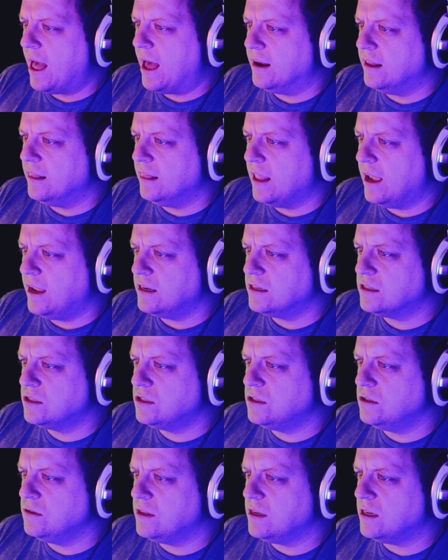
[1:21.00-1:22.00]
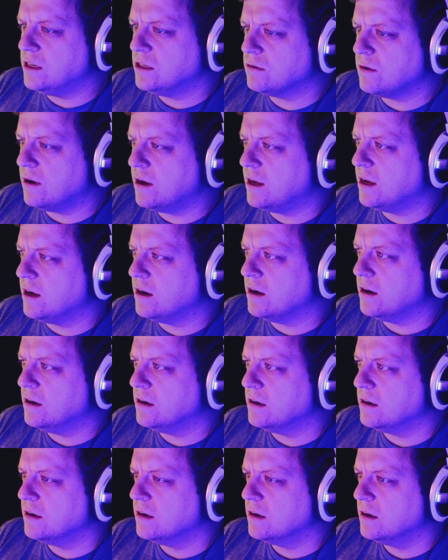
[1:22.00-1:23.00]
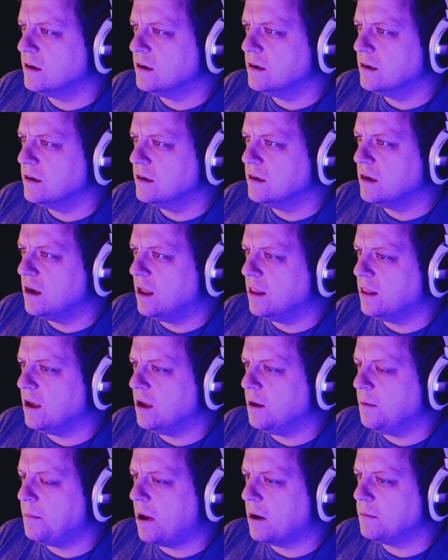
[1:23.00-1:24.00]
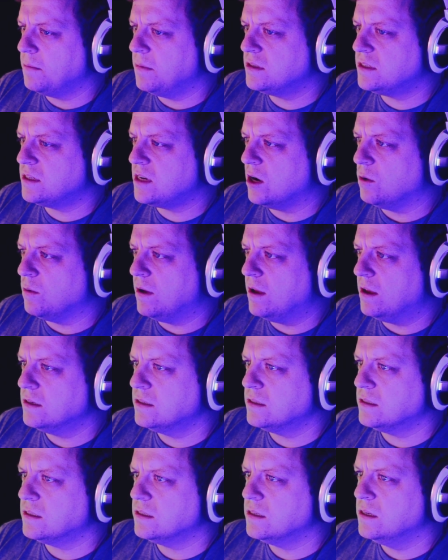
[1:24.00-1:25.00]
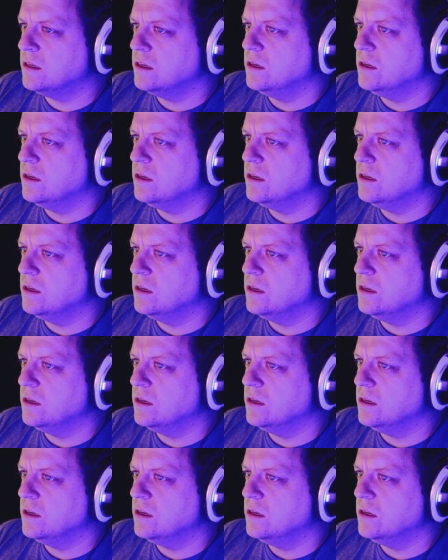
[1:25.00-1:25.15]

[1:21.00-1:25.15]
lights to these right here on the bottom of the stairwells.